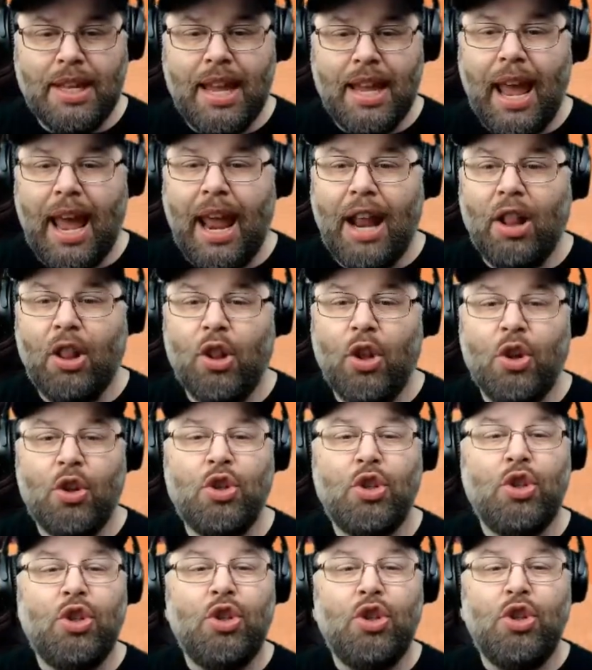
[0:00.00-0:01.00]
and
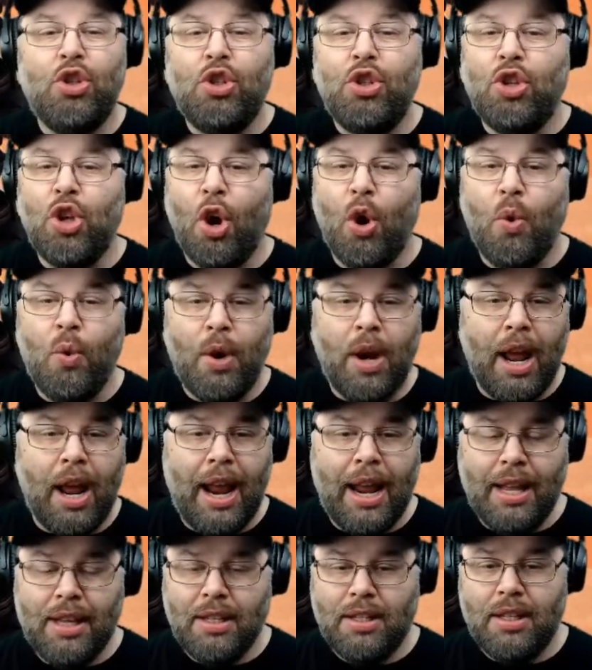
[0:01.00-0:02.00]
looks so
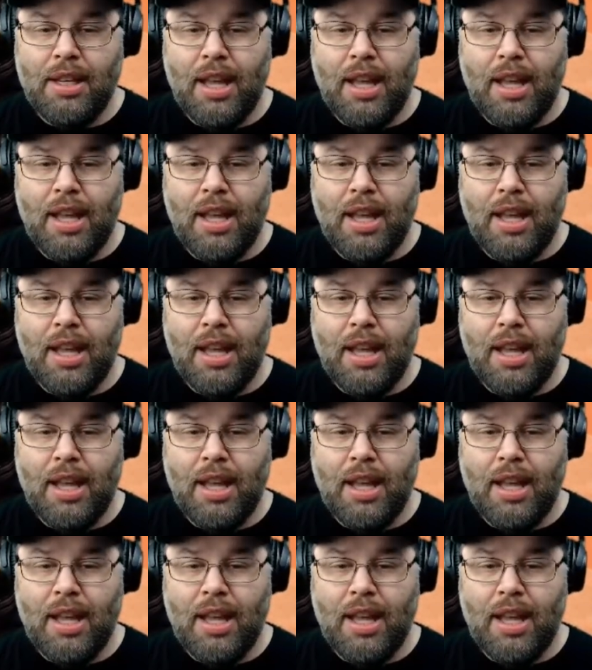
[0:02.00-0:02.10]
nice.